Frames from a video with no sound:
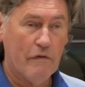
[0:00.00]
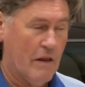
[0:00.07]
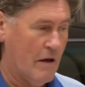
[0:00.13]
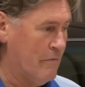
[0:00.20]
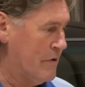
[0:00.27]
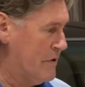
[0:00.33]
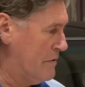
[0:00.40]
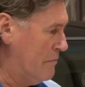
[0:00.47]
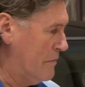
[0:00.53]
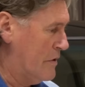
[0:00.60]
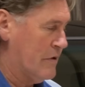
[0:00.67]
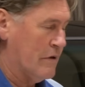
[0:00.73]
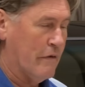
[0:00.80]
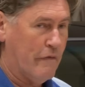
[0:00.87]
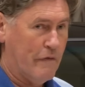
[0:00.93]
That was
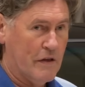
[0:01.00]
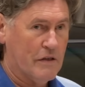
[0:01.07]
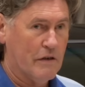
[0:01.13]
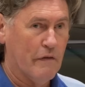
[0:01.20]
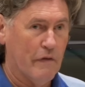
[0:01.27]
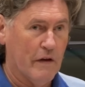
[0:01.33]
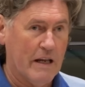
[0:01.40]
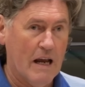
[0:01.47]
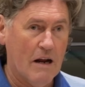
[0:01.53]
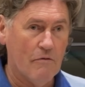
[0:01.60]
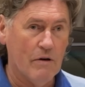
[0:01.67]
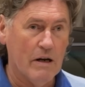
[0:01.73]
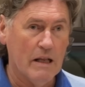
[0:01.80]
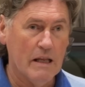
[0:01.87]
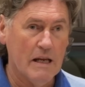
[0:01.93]
sort of fit and forget,
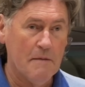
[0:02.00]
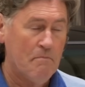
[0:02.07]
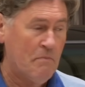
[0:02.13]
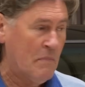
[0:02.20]
really.